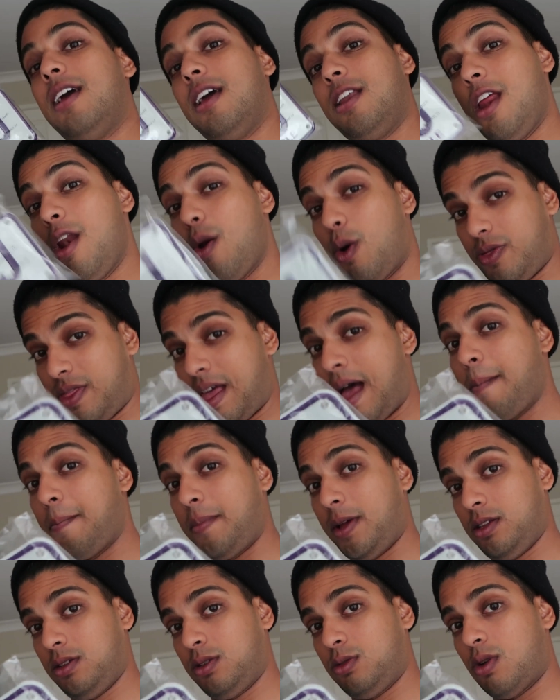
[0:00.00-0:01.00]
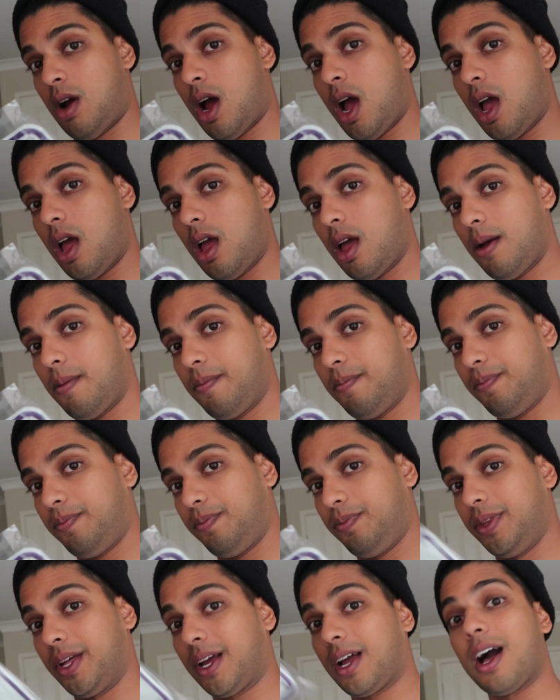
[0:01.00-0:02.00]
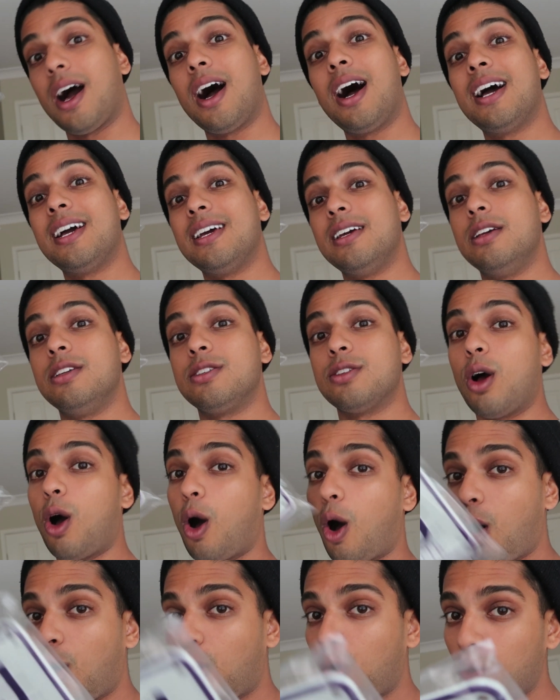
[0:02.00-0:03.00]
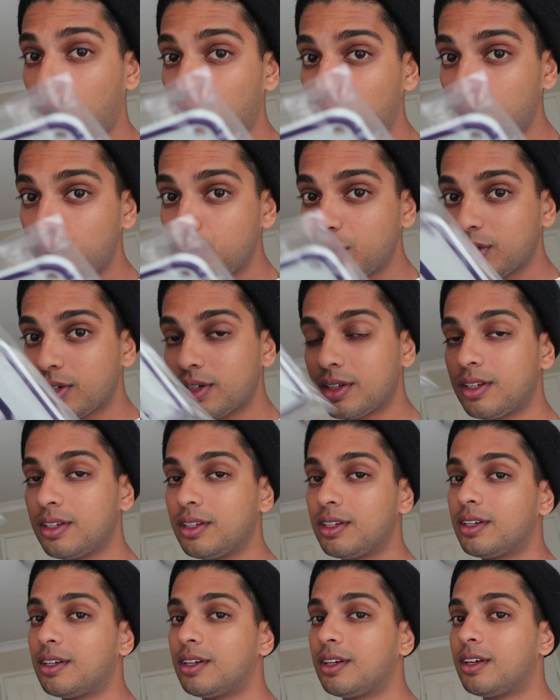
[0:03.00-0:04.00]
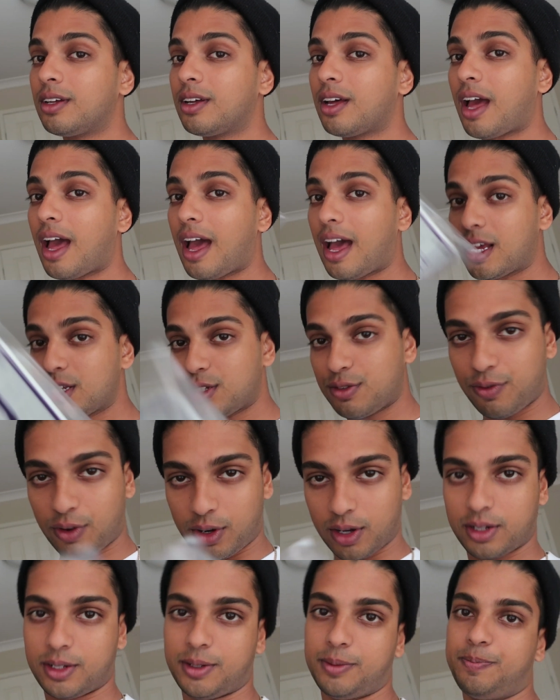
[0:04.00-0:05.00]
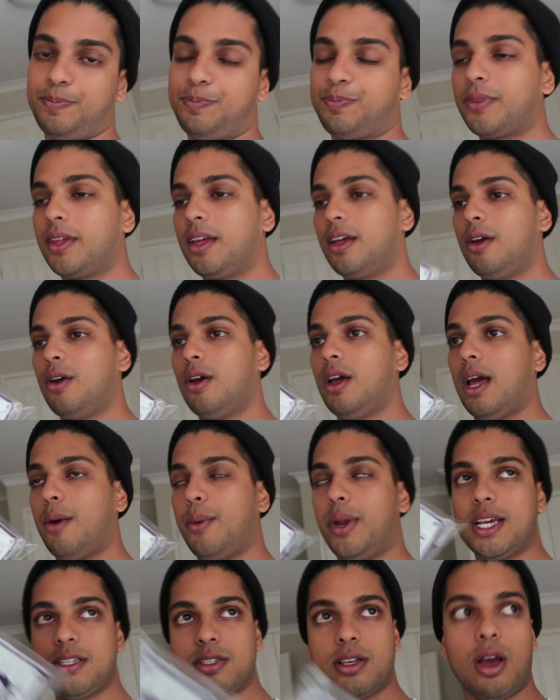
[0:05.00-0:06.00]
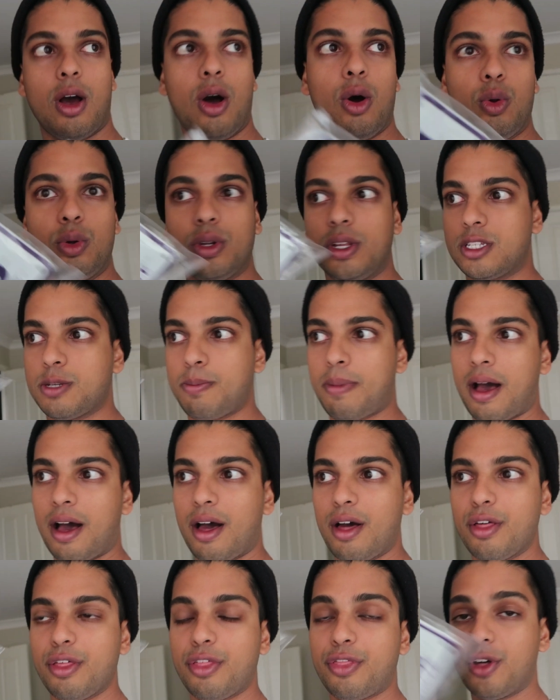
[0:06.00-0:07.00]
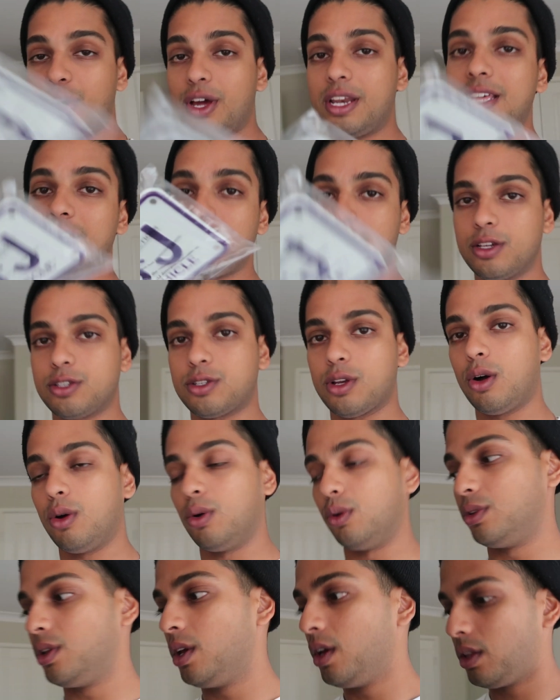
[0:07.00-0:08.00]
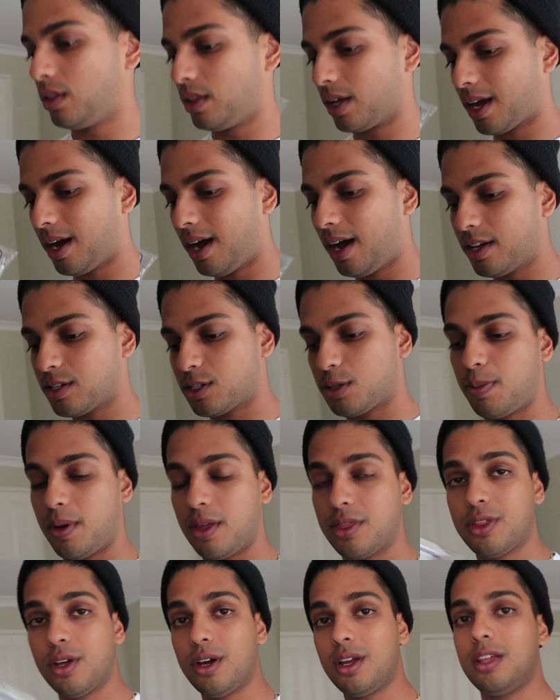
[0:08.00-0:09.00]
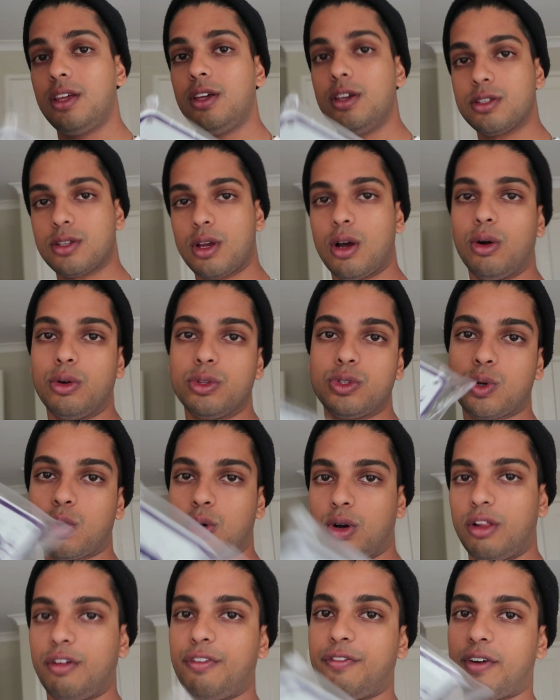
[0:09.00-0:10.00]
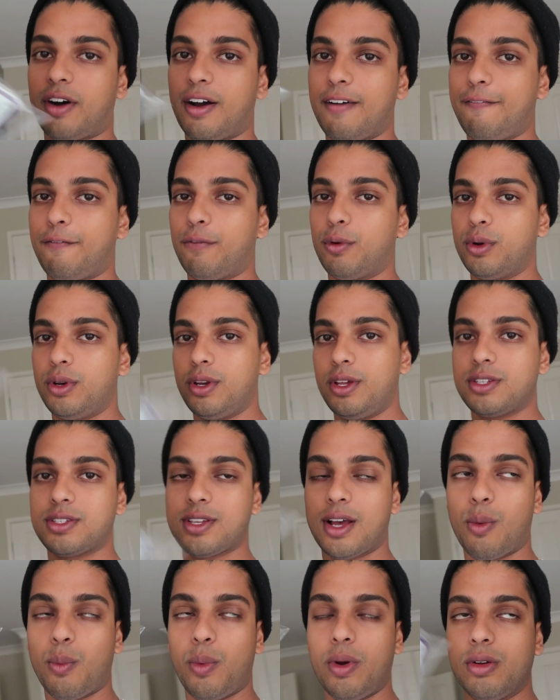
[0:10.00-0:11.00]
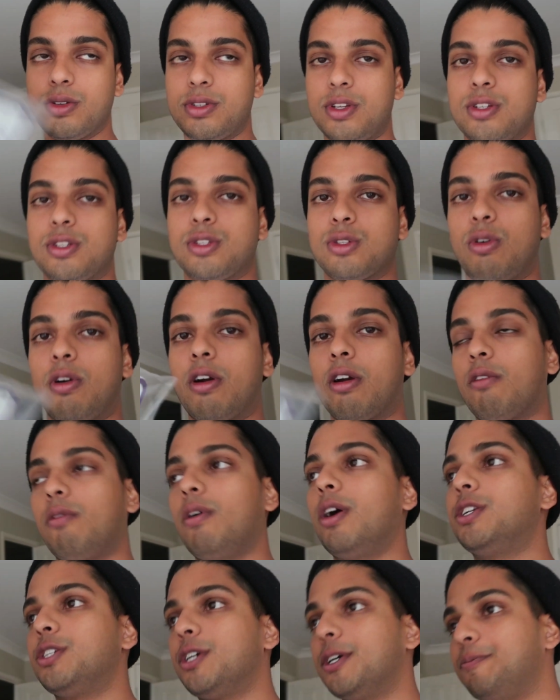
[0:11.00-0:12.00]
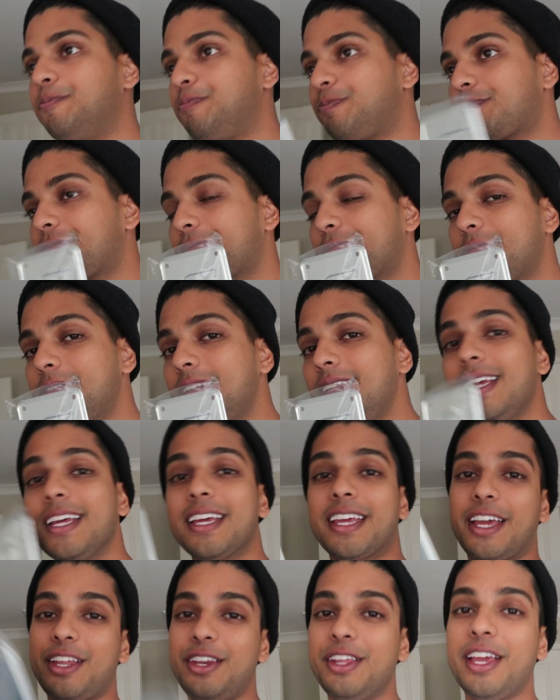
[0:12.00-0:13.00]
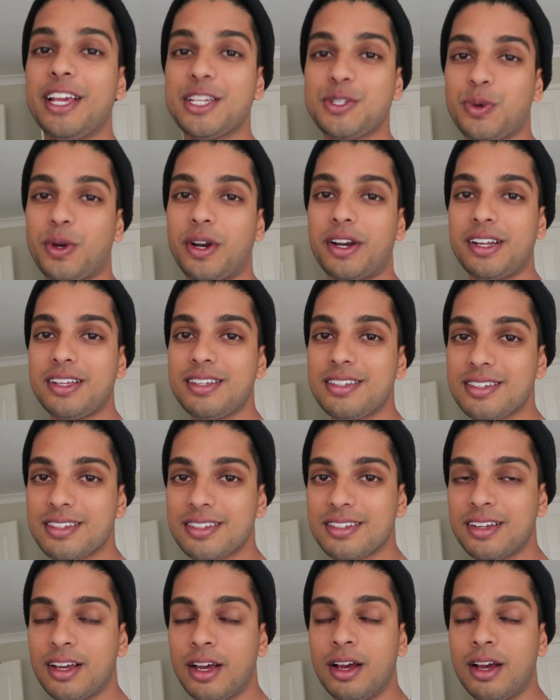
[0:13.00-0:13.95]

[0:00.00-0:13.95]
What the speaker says: And you know what that means, right? The car is old as fuck. And when I say old, it's about 30 years old. The car has to be 30 years old to qualify for New South Wales Historic Retro. Can you guess what it is?